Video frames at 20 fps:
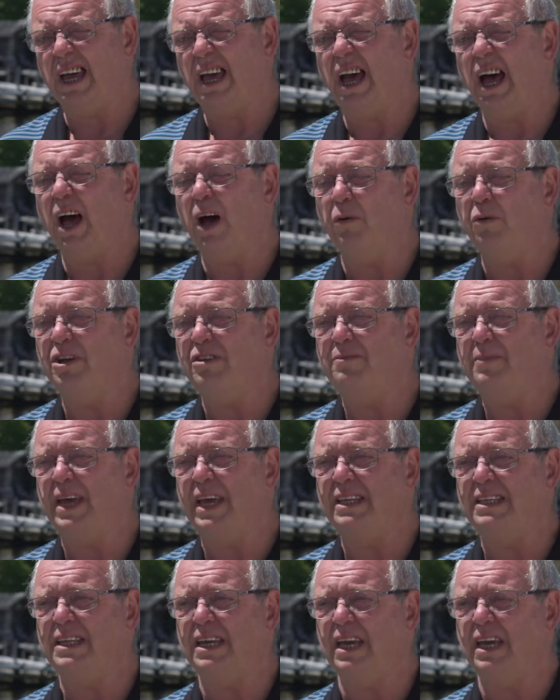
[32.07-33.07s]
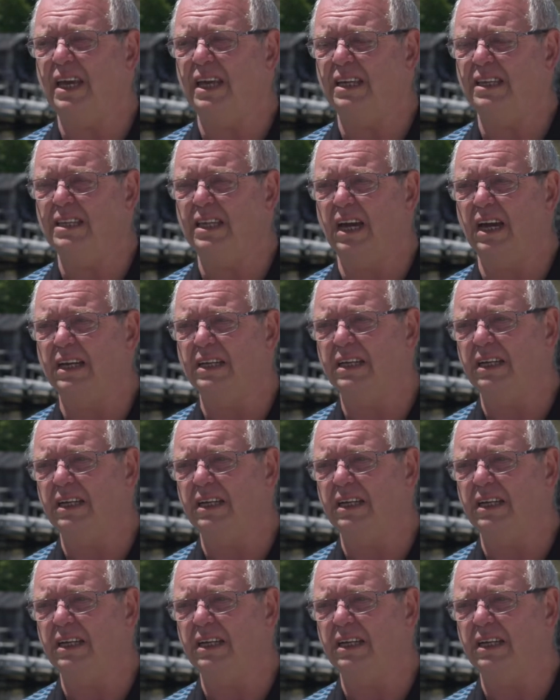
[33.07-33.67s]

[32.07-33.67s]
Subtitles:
always maintain that